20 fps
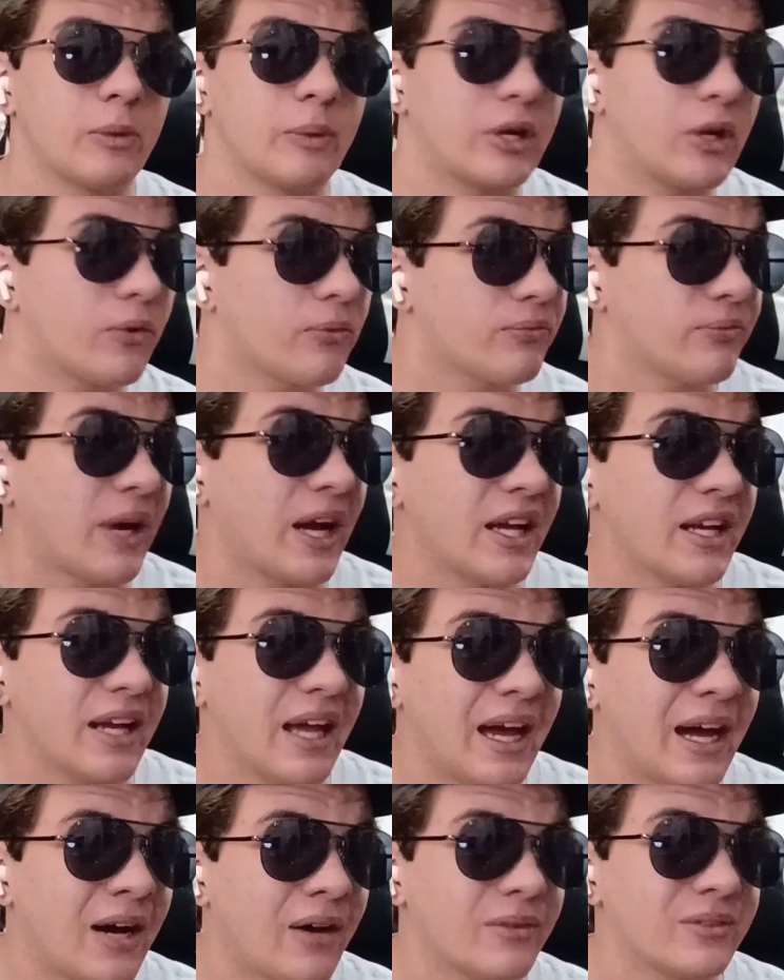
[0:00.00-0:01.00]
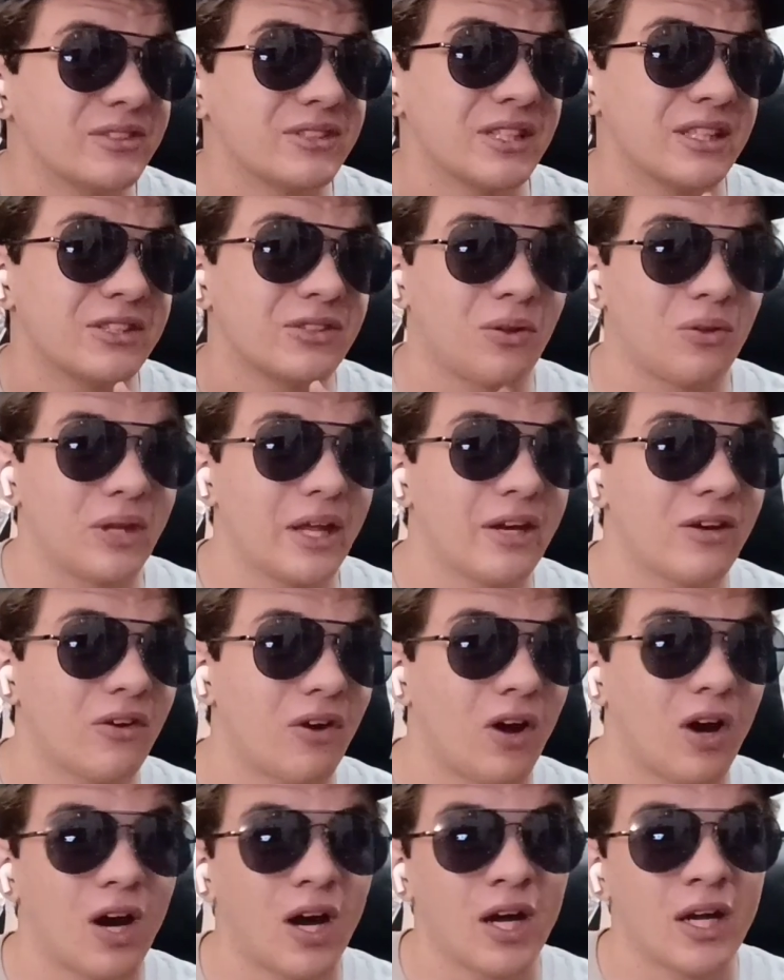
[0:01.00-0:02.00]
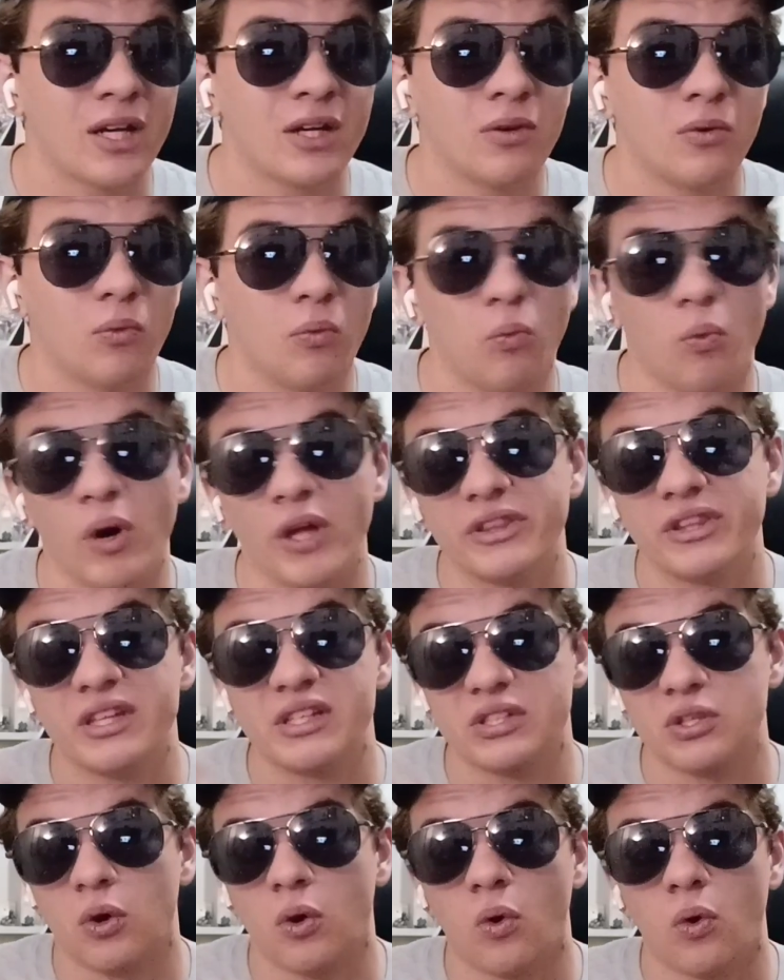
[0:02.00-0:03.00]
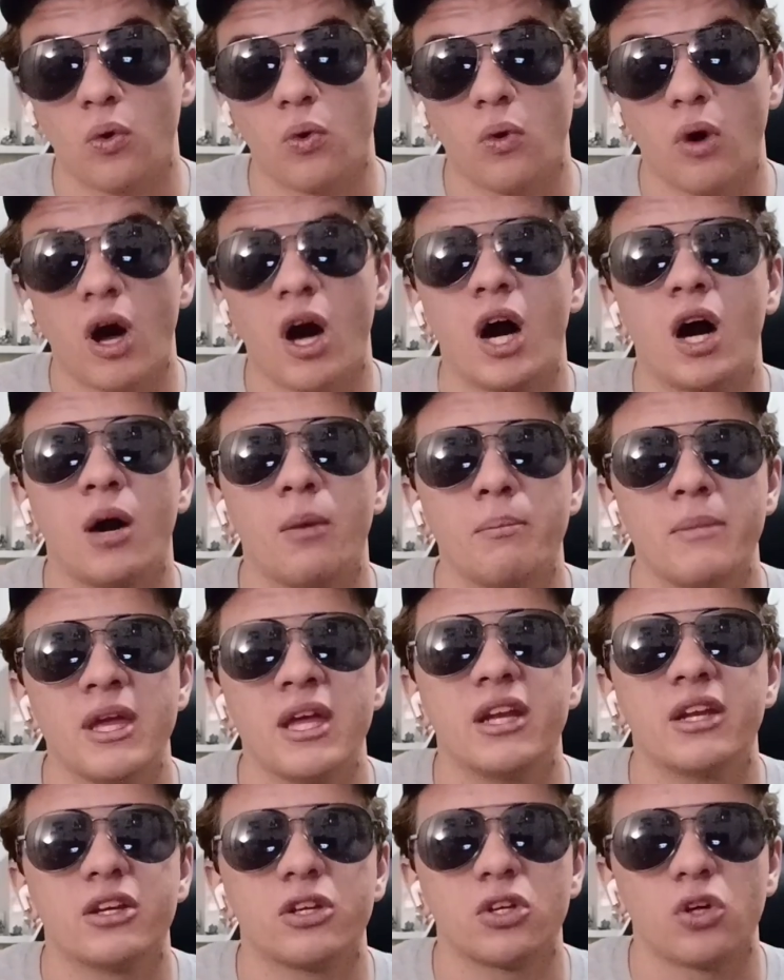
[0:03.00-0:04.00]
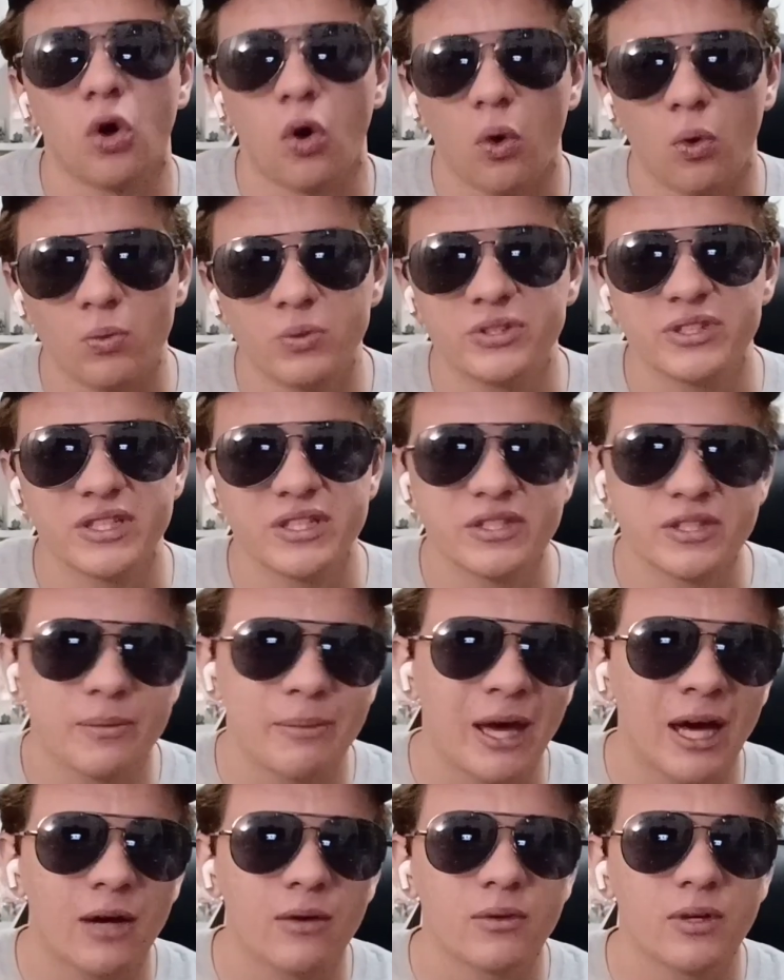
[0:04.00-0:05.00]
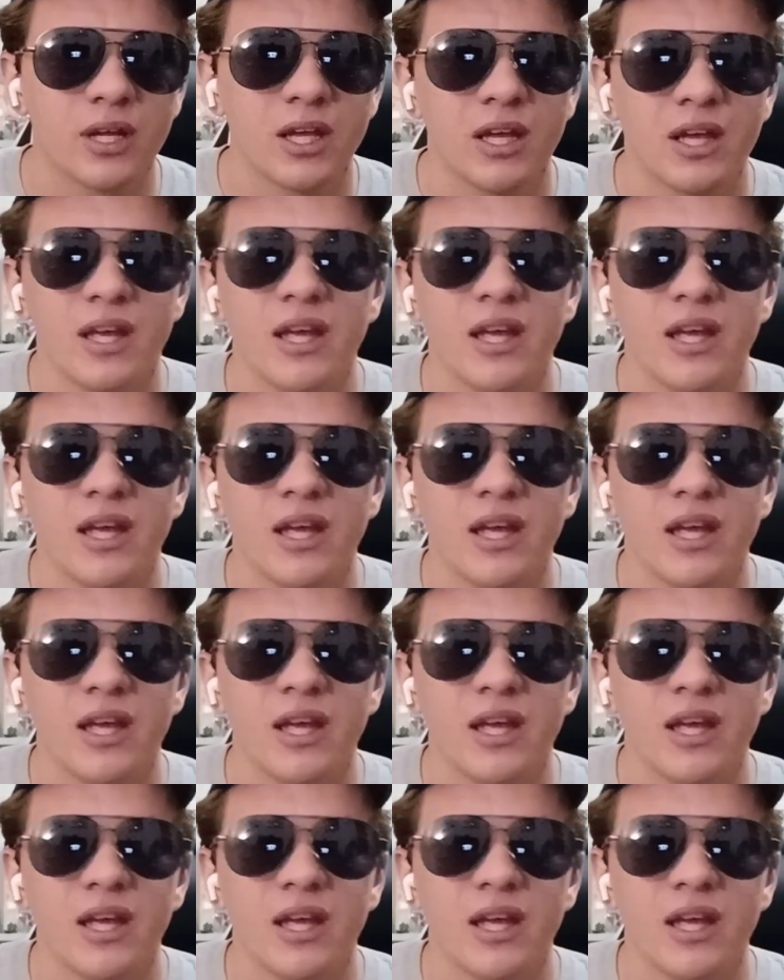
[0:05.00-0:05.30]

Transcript: We don't find out until later on what this whole Ahmed cult is about,